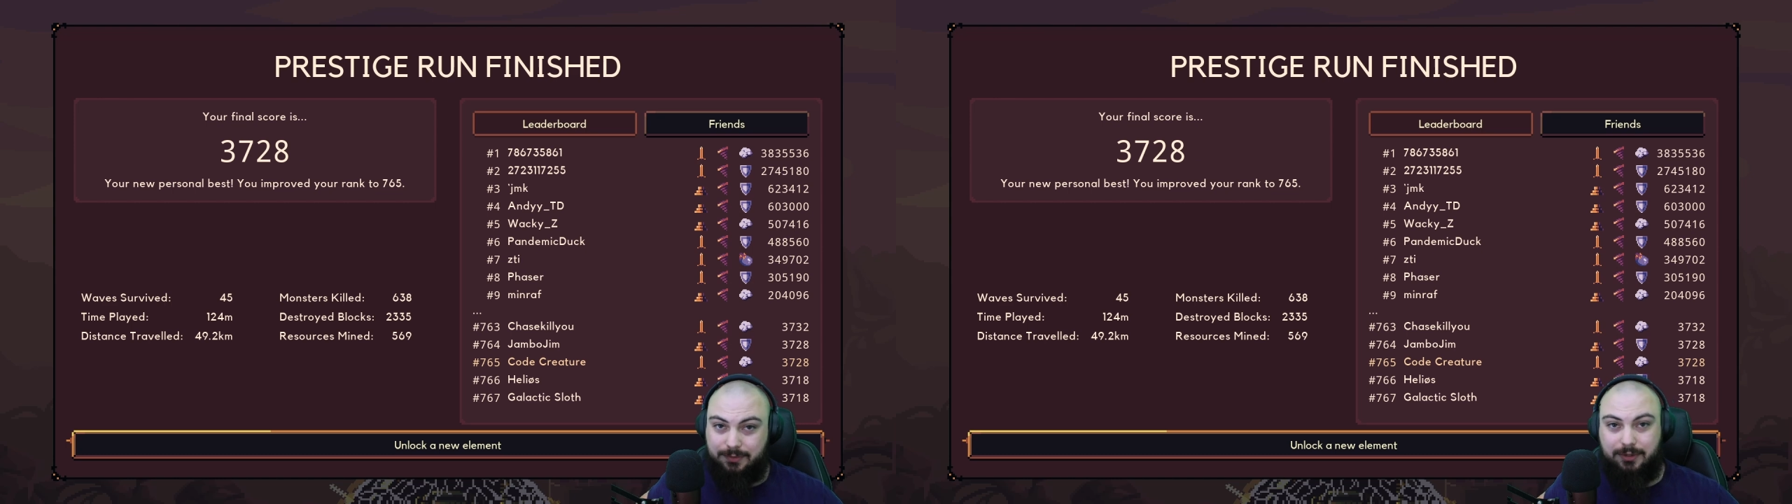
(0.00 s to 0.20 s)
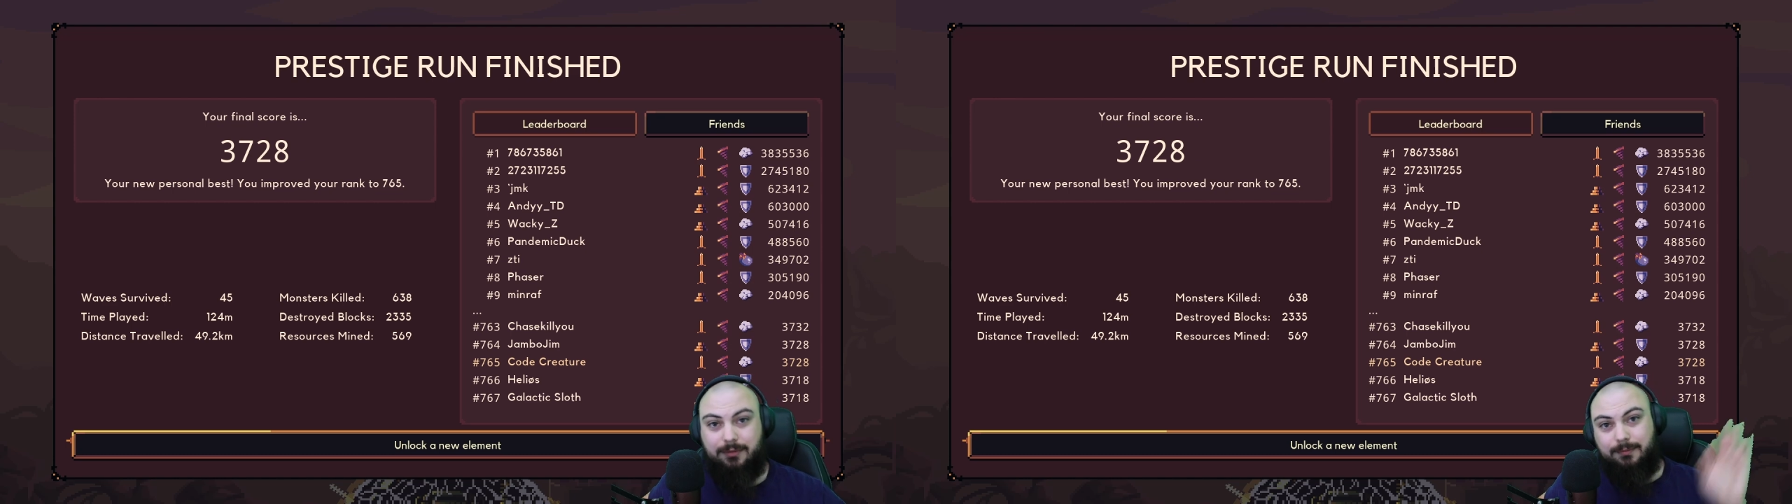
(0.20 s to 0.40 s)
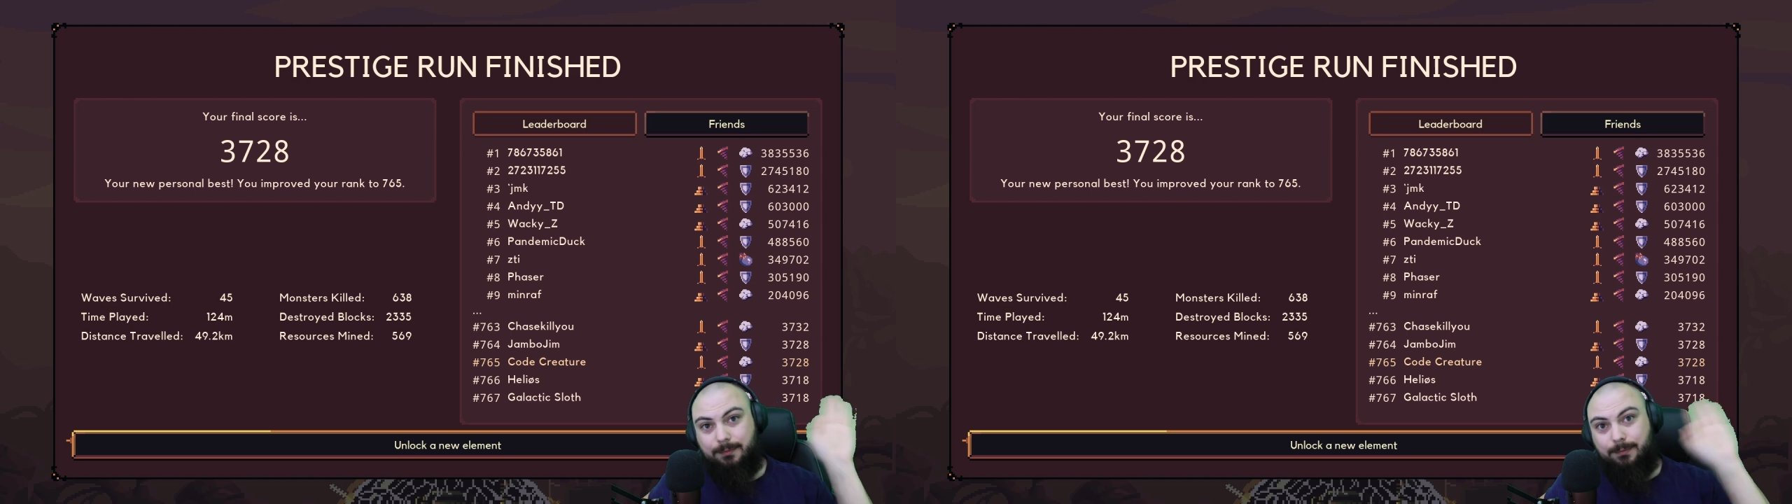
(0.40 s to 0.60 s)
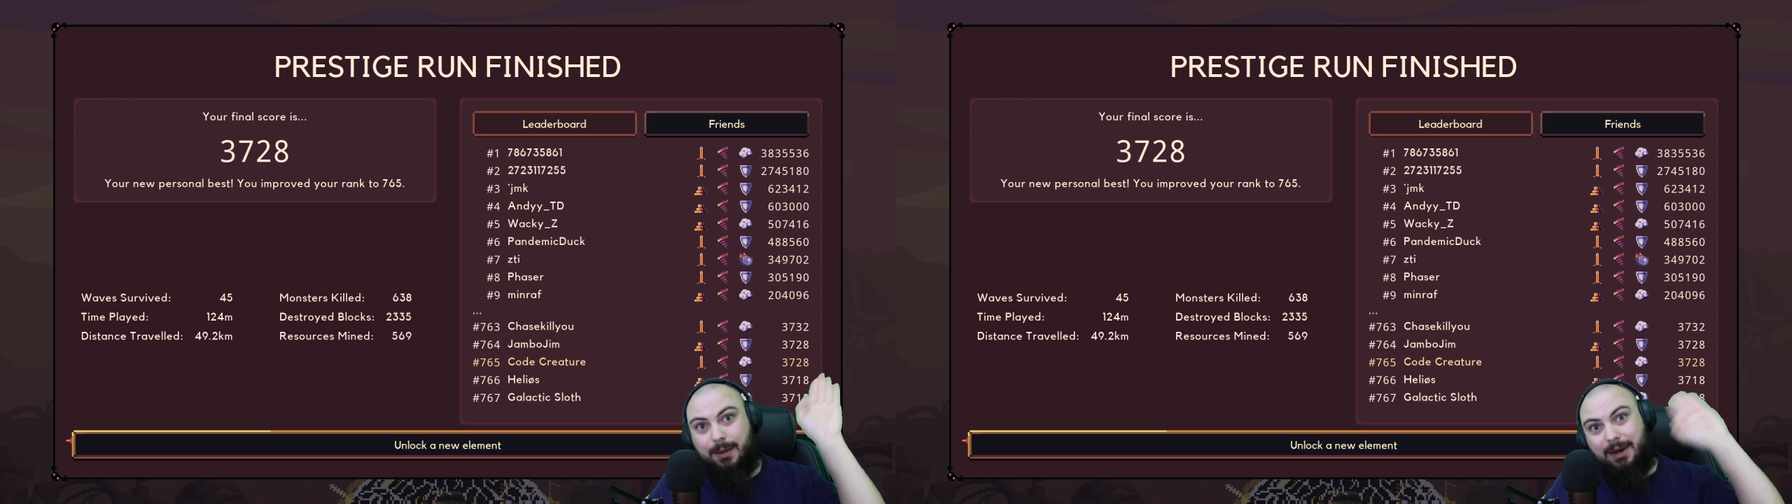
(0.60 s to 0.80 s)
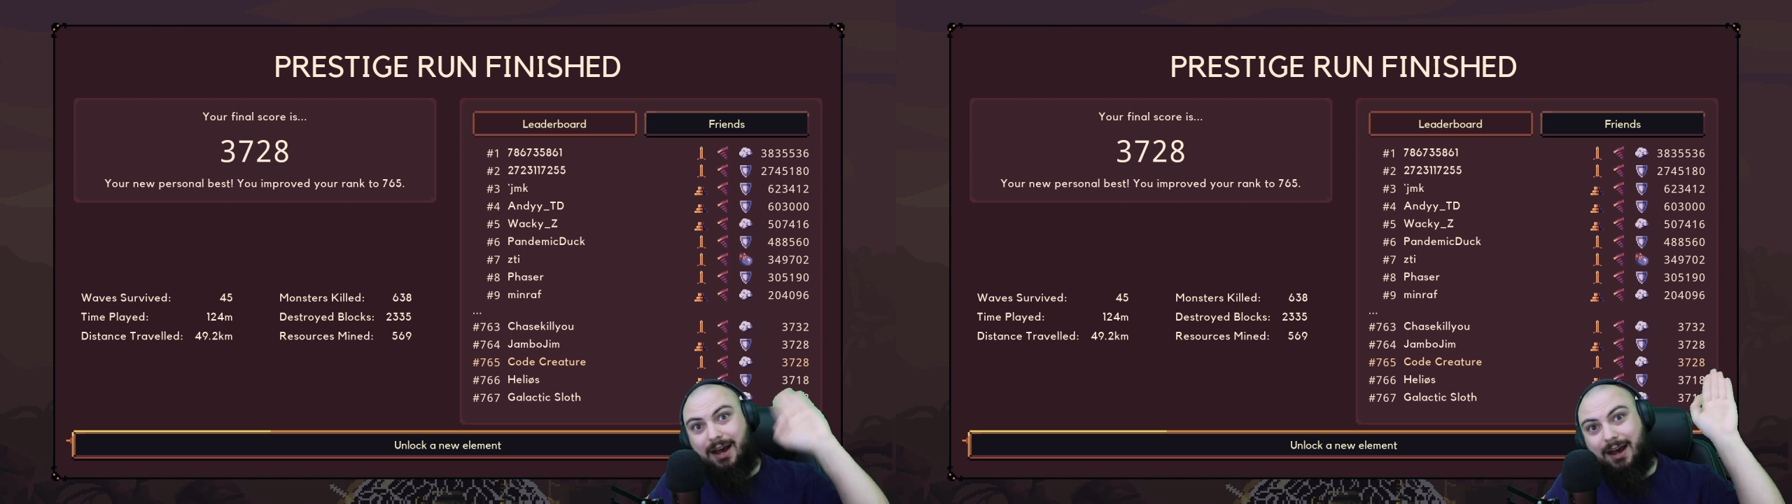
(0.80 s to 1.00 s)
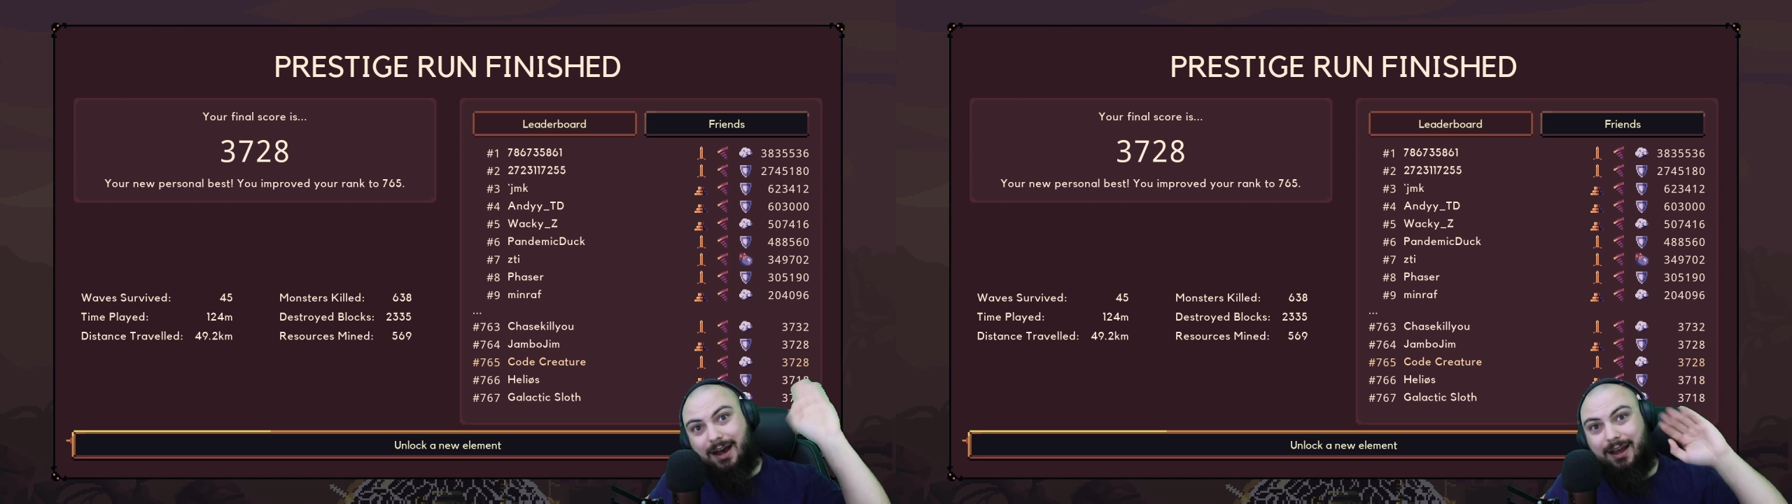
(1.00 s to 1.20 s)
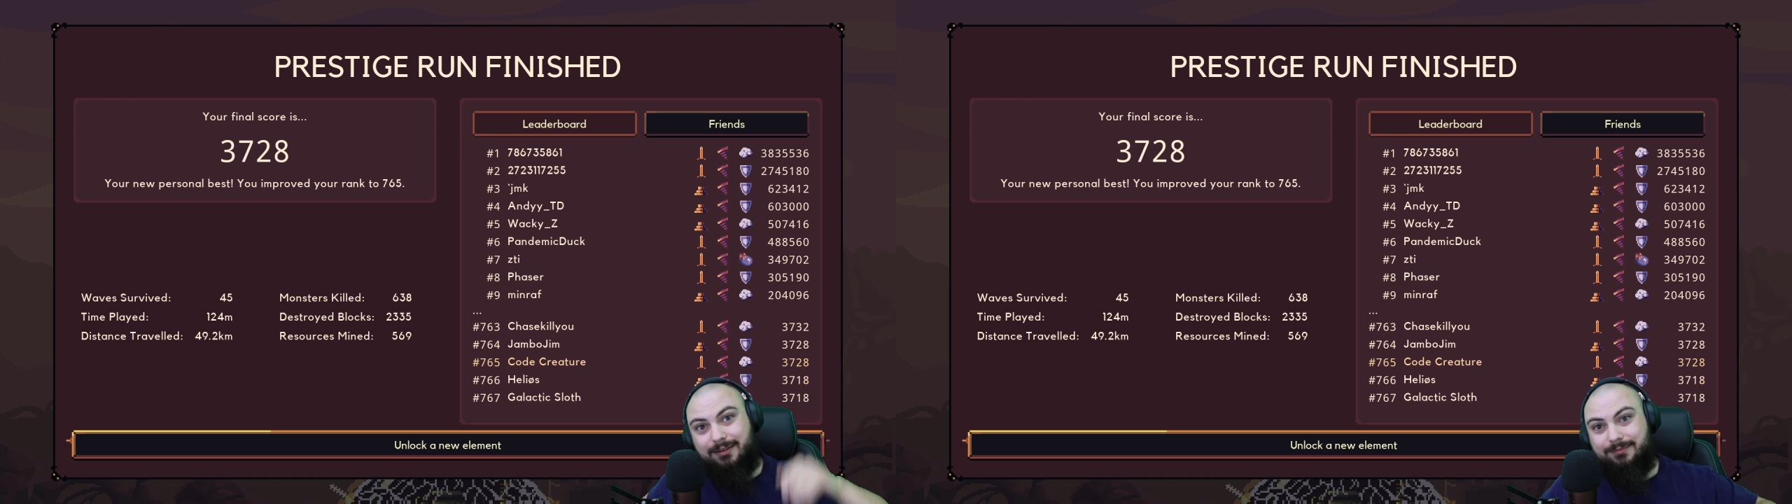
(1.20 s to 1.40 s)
one. Bye bye.